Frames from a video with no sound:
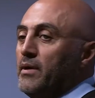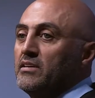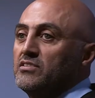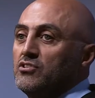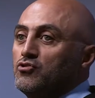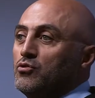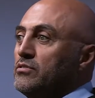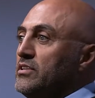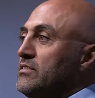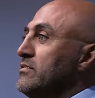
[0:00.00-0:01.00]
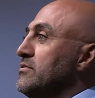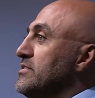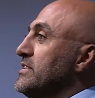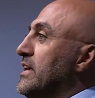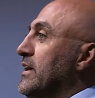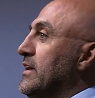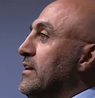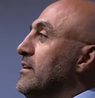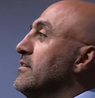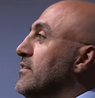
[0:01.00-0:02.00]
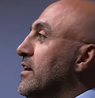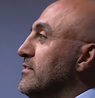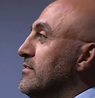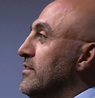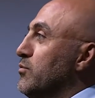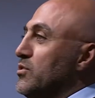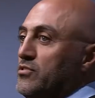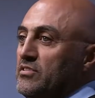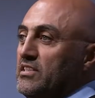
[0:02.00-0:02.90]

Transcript: Palace in Jordan to say that they want to